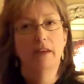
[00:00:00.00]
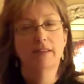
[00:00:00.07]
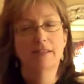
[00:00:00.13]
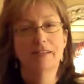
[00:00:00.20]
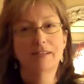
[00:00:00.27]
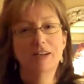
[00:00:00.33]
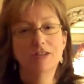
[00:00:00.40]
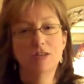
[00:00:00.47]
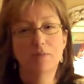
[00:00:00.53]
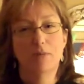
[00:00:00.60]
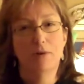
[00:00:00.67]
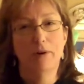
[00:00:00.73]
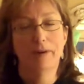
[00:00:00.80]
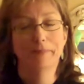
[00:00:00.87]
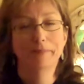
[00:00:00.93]
the discussion
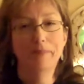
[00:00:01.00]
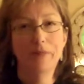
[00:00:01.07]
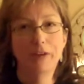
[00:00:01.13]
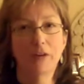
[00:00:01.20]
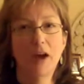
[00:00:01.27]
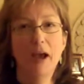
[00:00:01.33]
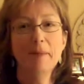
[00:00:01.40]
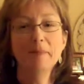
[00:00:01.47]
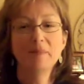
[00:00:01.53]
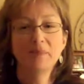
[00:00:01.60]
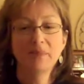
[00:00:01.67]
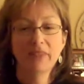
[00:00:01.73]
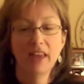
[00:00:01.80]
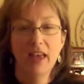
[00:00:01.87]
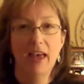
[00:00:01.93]
board, okay?
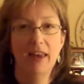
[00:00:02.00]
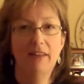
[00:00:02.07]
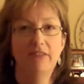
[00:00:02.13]
And